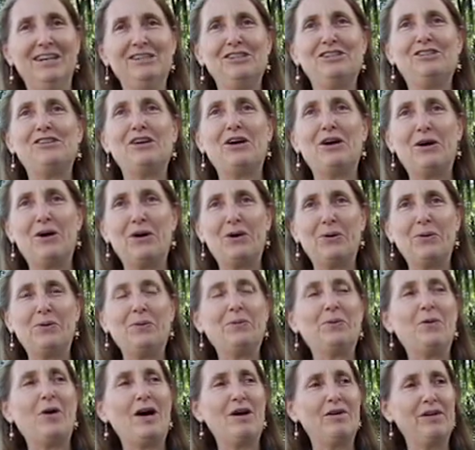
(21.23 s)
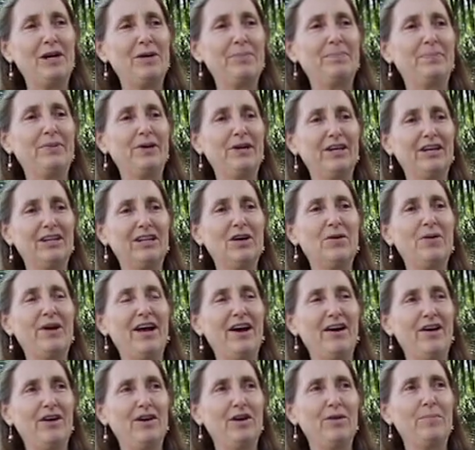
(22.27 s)
so we wound up going
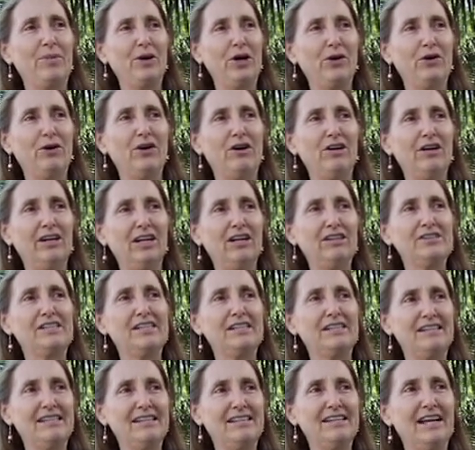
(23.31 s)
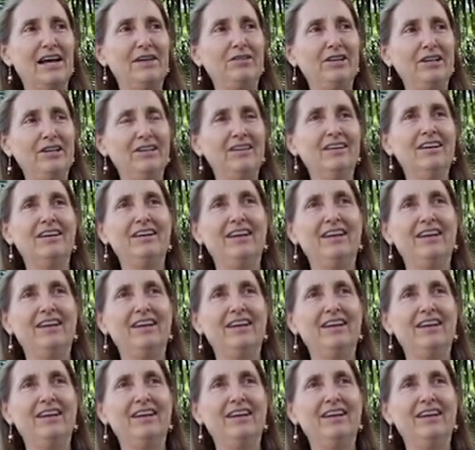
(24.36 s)
out on a boat on L67